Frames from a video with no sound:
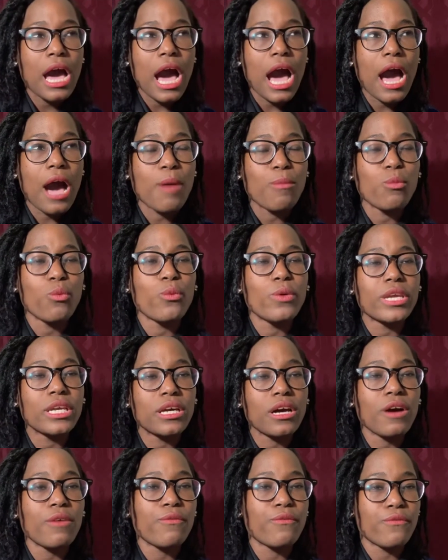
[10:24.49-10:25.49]
week
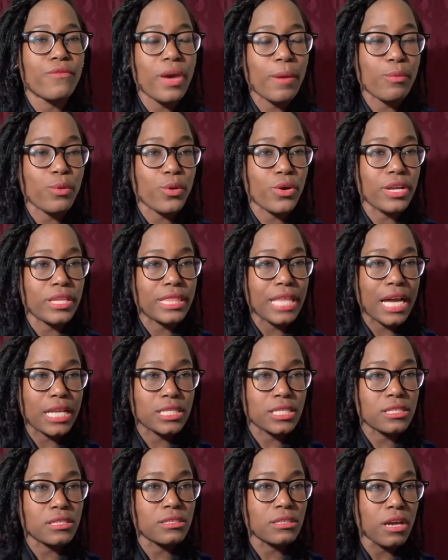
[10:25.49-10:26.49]
of February.
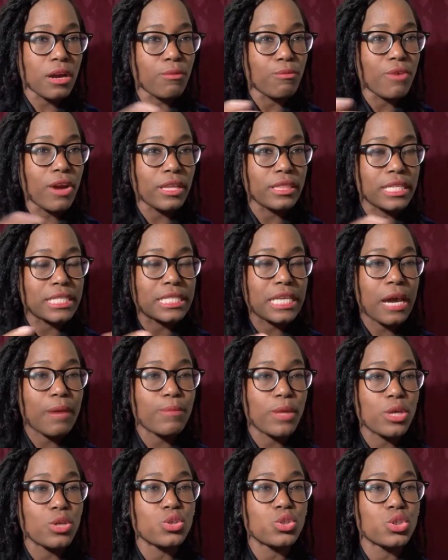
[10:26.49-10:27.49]
That's around the time
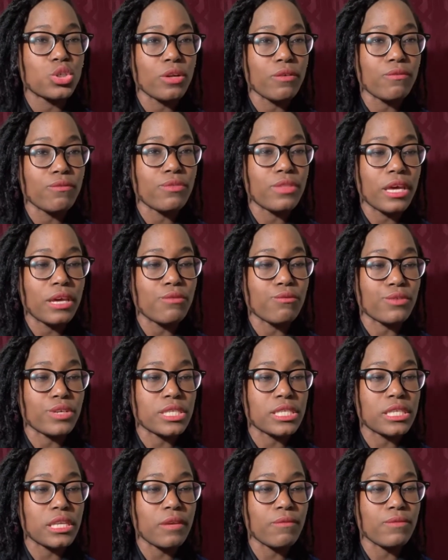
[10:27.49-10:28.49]
that you should have then
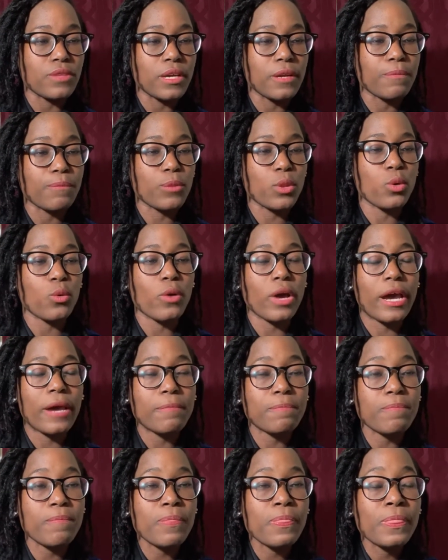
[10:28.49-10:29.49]
received it. Okay.
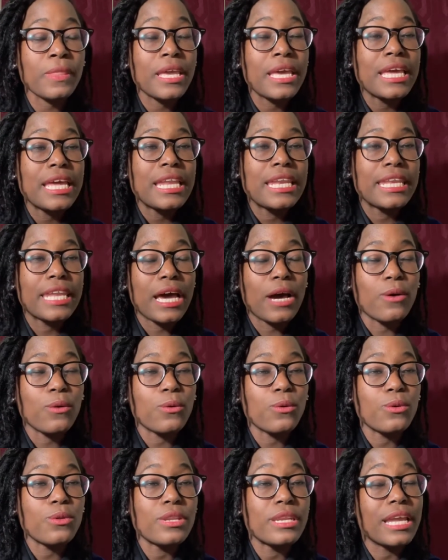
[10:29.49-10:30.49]
Now
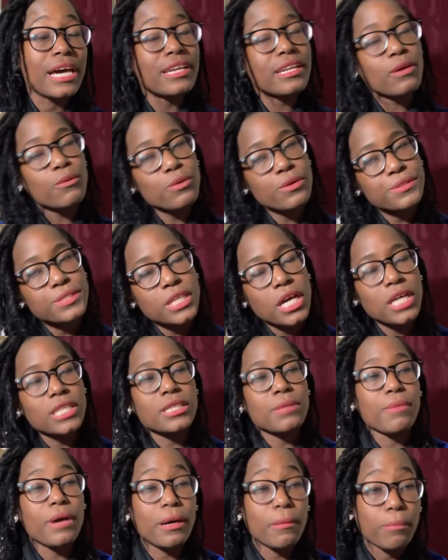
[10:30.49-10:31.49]
that we've talked
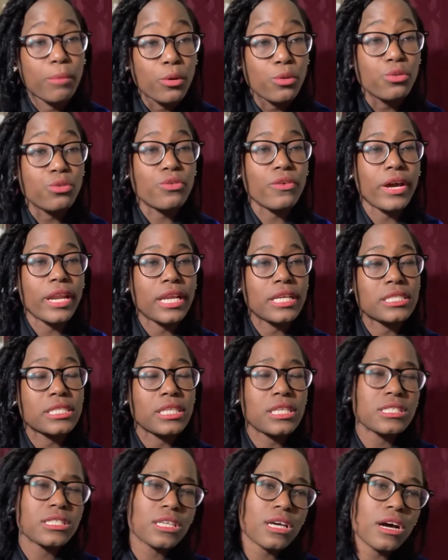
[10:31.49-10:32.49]
about both credits,
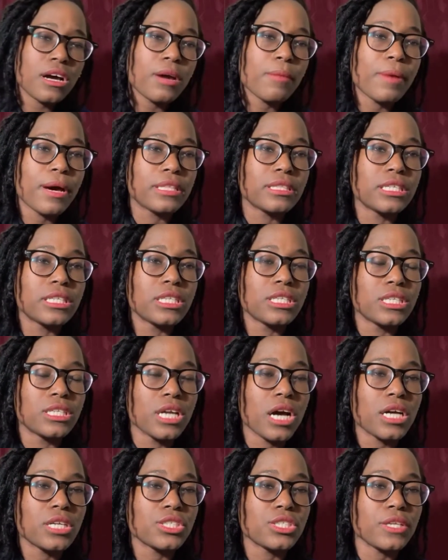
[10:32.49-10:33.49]
let's talk about the
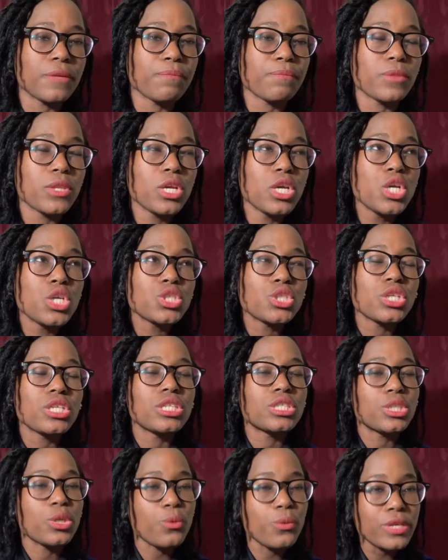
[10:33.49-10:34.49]
deduction. So the
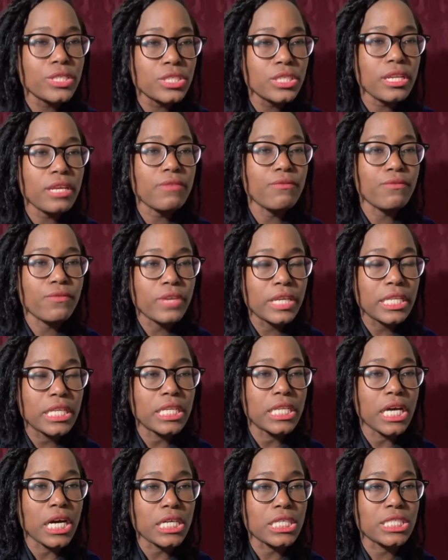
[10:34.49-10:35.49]
tuition and fee
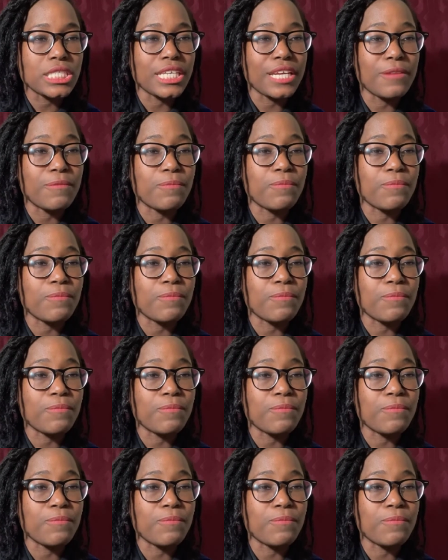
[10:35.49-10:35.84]
deduction